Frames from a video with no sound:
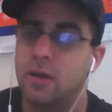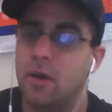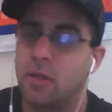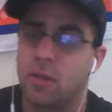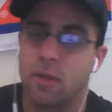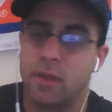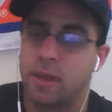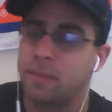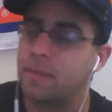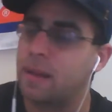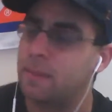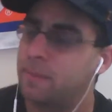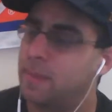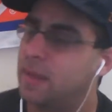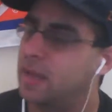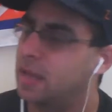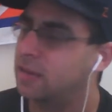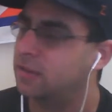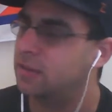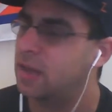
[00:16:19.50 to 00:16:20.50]
although that might be
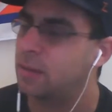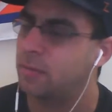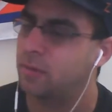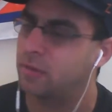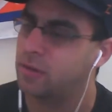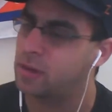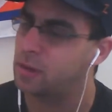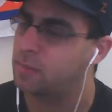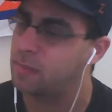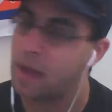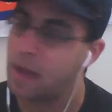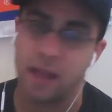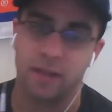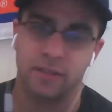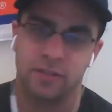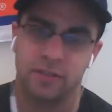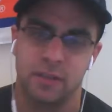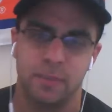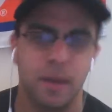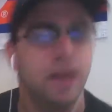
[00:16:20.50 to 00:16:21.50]
against Lamoriello
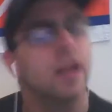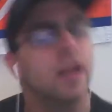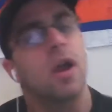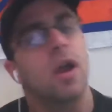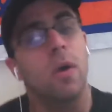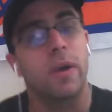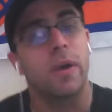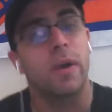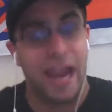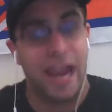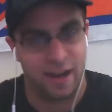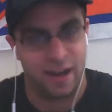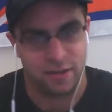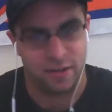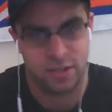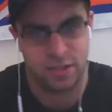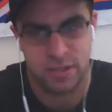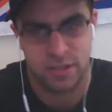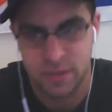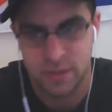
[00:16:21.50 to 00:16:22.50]
policy, but who
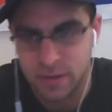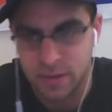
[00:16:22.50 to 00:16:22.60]
cares?